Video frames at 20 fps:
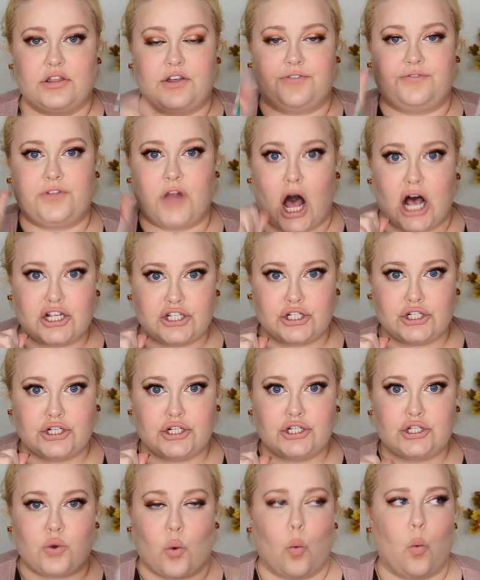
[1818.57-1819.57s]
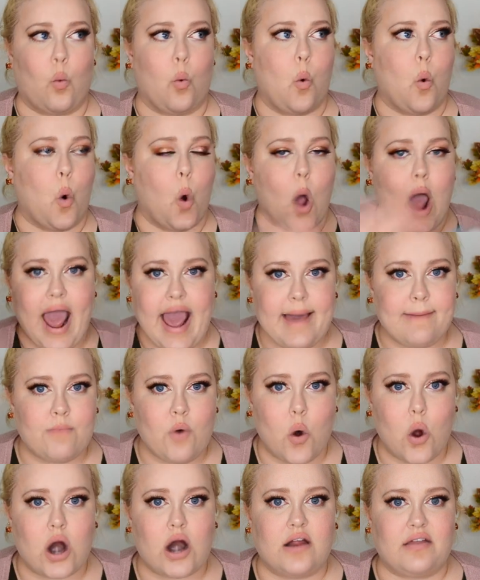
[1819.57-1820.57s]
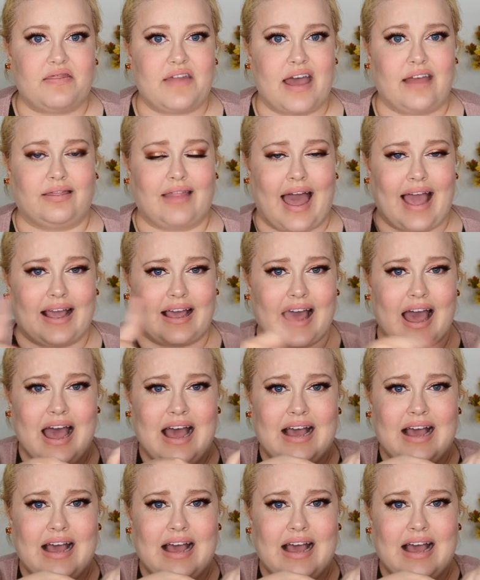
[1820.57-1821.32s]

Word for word: the flossers way more than like